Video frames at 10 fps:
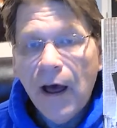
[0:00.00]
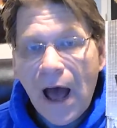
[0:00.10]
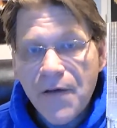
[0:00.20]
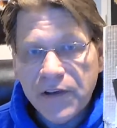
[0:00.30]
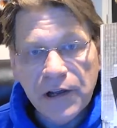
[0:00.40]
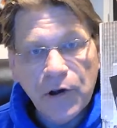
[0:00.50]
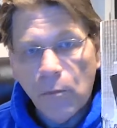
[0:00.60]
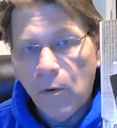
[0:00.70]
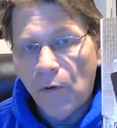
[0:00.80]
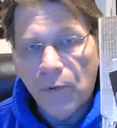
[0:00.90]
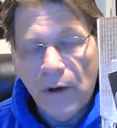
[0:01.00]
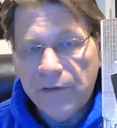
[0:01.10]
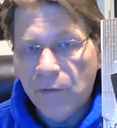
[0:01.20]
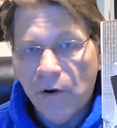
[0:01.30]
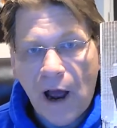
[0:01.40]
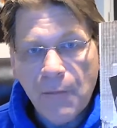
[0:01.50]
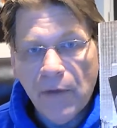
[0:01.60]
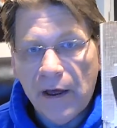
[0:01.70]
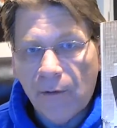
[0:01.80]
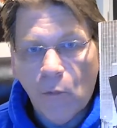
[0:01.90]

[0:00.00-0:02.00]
I've seen it go both ways, where I'm like,